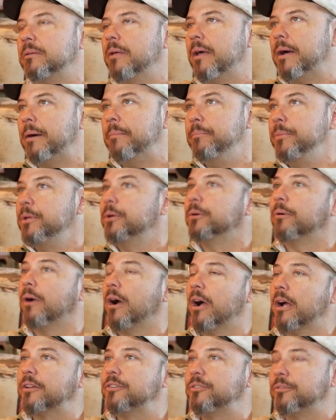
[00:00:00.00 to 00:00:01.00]

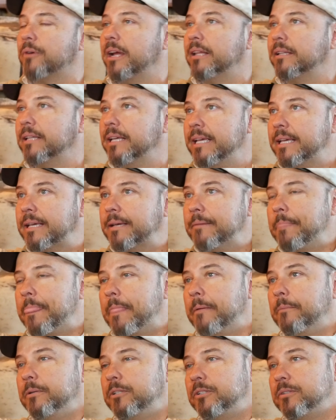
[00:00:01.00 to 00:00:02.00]
Muroc Dry Lake,
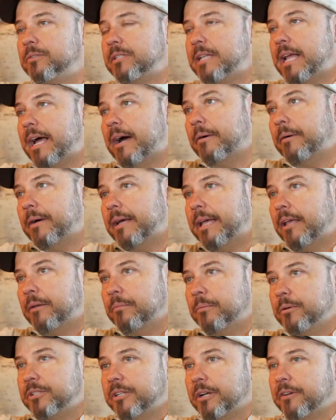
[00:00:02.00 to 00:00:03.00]
which is now
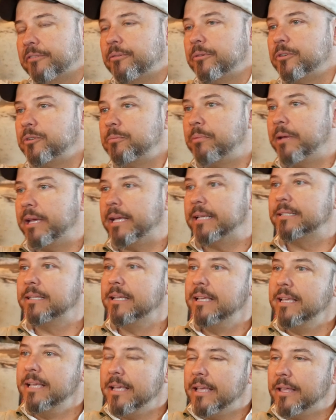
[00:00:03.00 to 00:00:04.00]
Edwards Air Force Base.
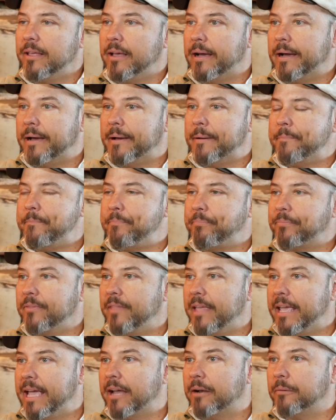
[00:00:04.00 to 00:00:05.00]

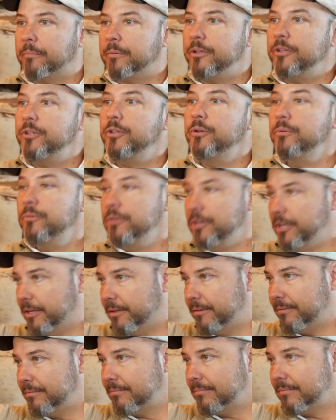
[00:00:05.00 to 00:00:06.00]
They had a
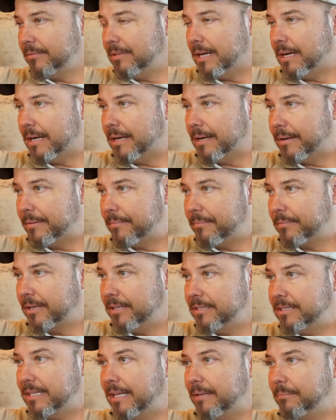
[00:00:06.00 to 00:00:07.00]
reunion
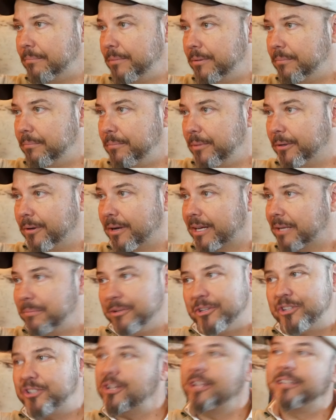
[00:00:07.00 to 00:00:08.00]
because Muroc had
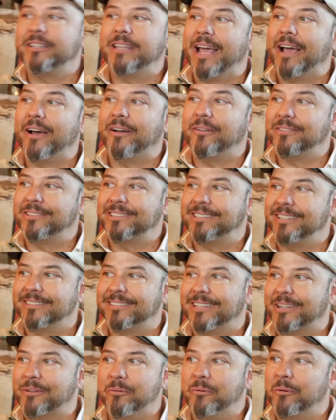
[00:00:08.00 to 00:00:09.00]
been shut down since
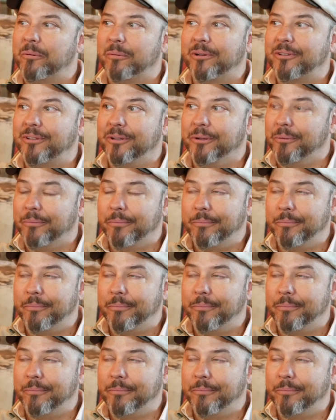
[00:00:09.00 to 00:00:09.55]
like World War II.